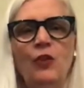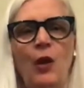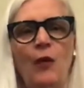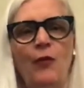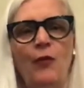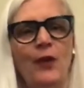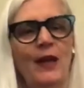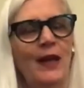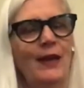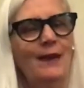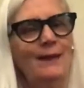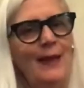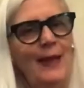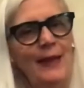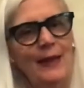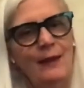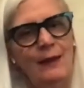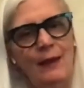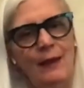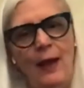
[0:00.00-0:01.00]
offering a day
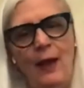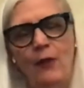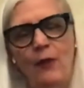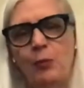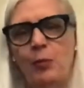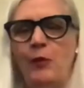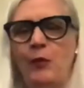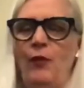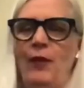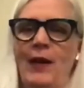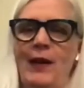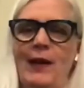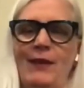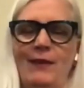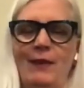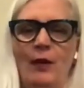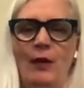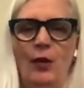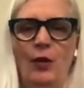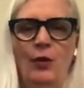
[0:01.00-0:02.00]
class, provided
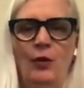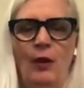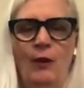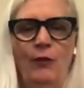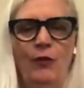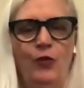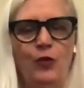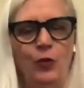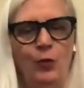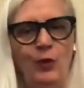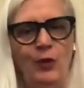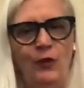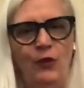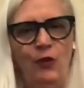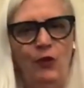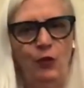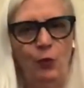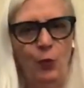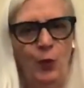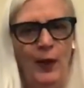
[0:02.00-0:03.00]
there are enough students as
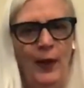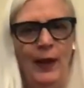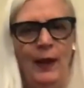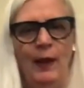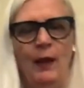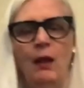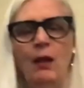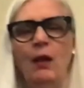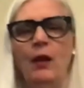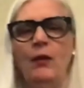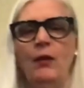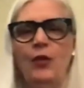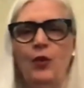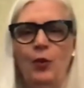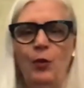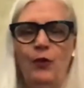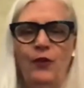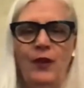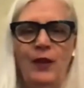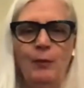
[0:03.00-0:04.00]
well, on
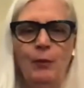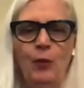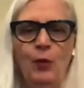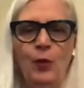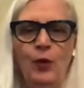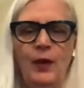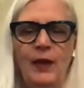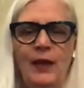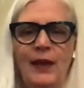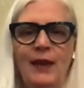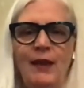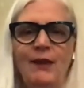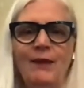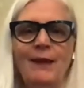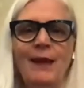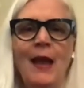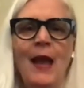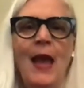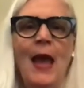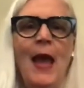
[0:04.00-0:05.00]
Thursday mornings.
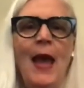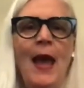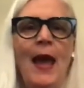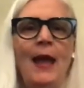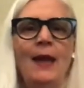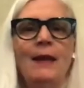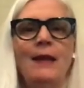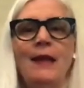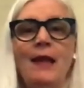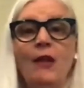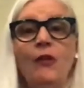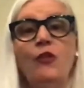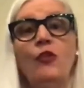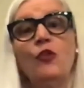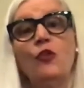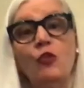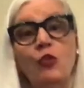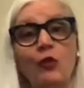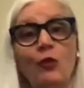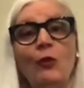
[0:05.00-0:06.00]
And this
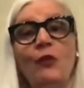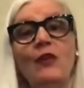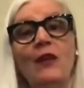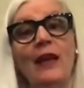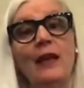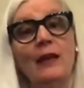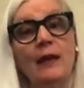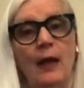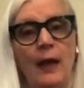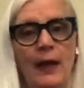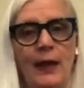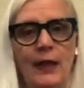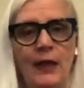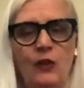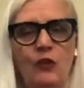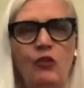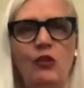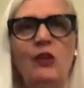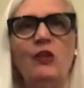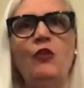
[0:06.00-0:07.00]
Tuesday night,
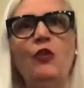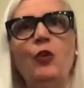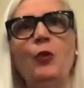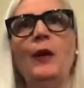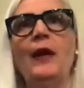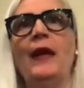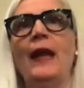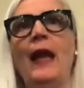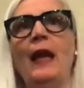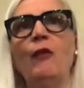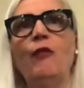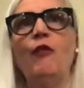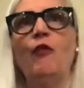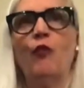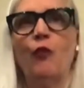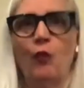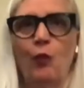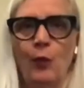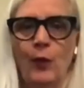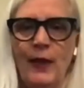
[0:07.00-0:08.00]
she's doing a
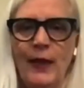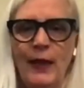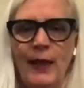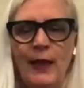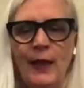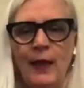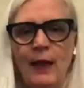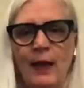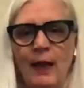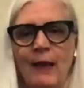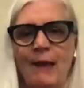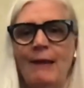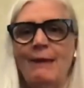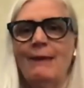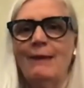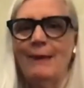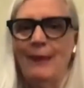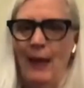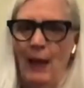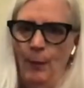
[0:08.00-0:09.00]
free
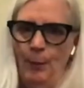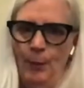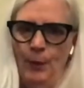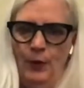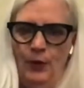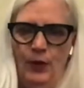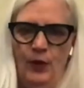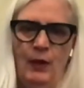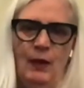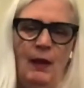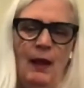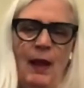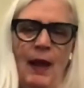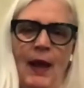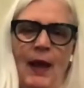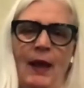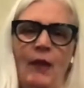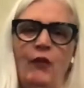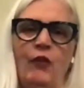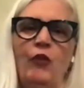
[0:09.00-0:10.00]
sampler
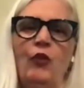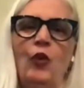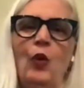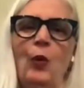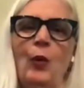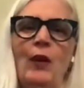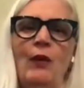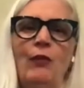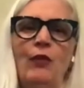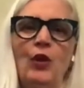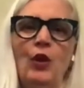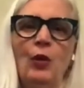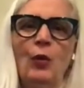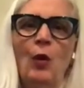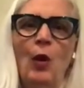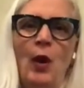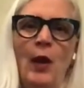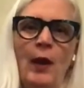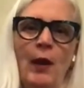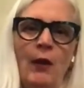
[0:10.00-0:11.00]
class. So if you're
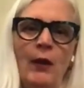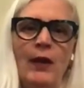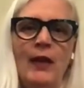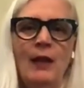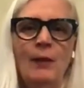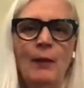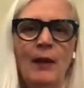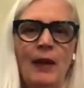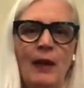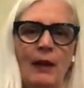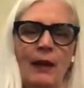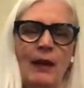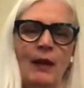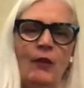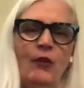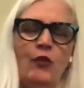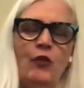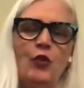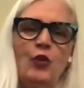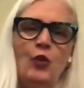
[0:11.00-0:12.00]
on our email
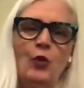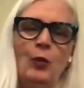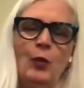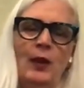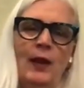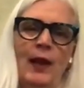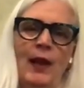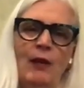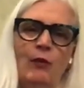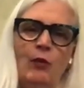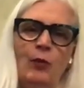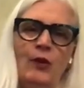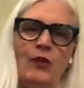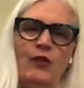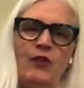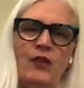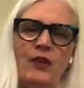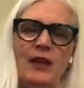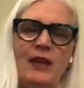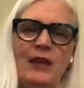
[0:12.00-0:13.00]
list, you will have
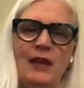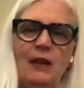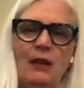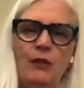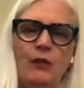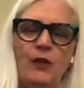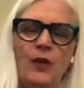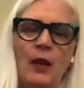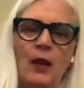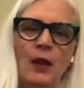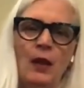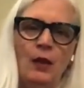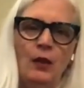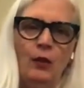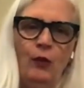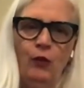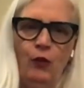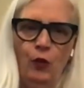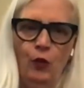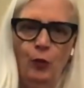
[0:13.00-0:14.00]
received the
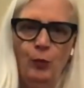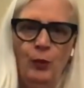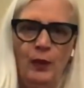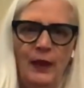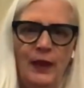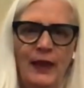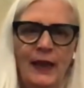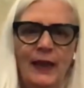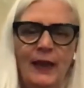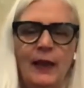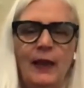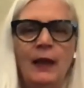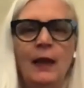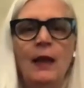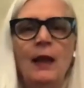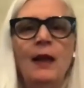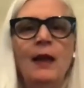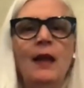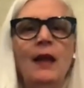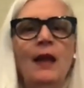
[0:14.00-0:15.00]
Zoom link.
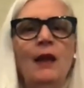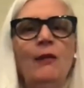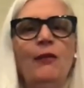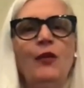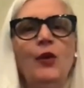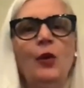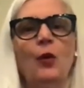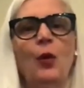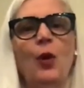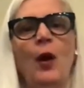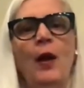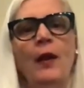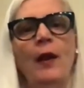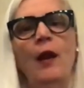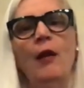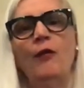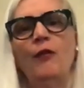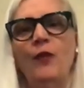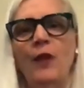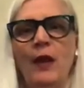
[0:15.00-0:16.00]
If you're on our
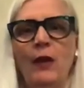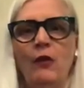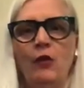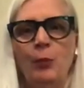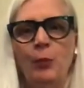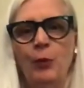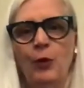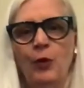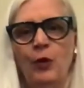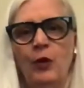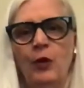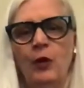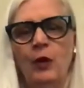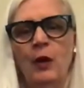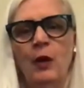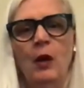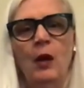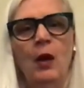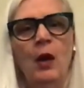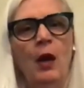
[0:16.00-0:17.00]
Facebook
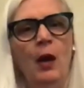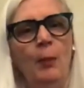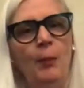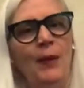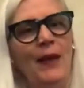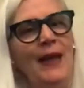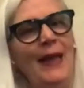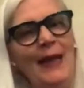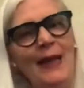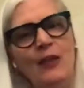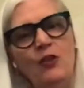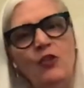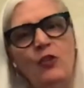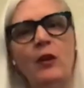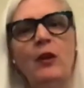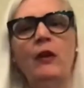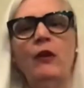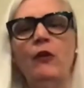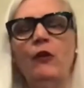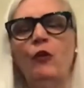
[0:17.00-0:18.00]

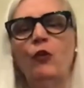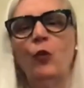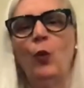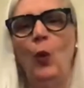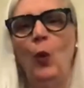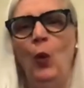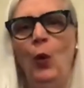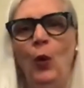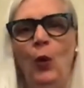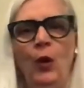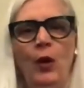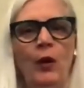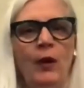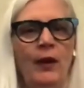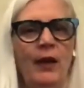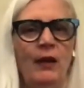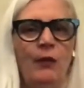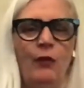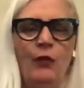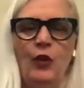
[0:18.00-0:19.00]
pages, or
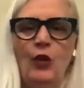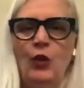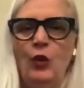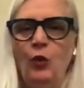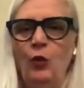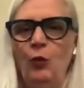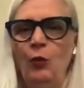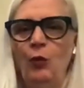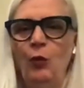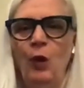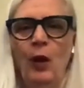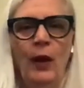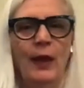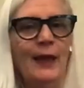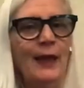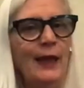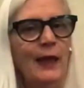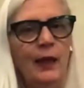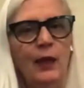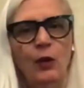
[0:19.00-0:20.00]
if you
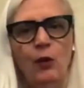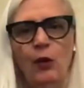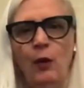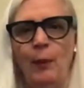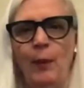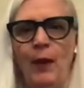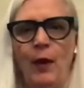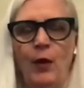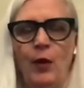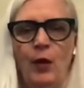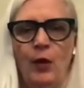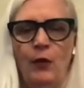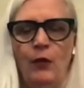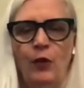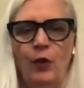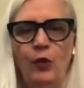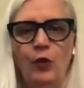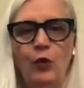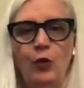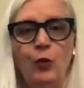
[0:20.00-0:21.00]
hear about us
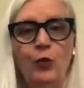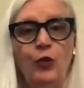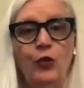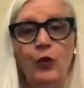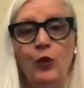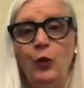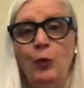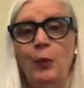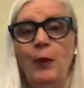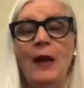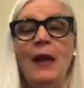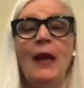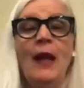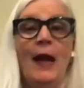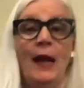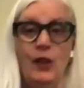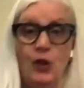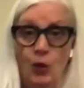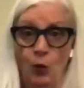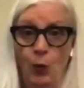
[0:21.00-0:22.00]
on YouTube
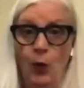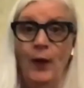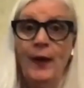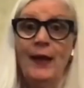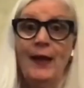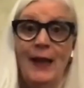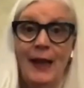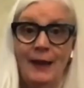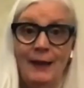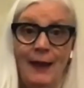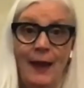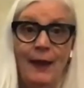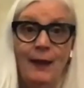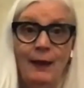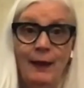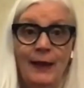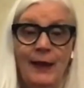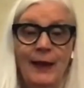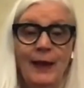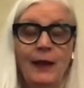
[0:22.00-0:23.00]
and you want to get that
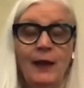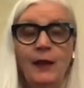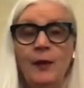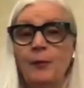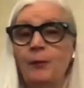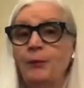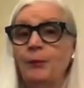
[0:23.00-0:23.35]
link,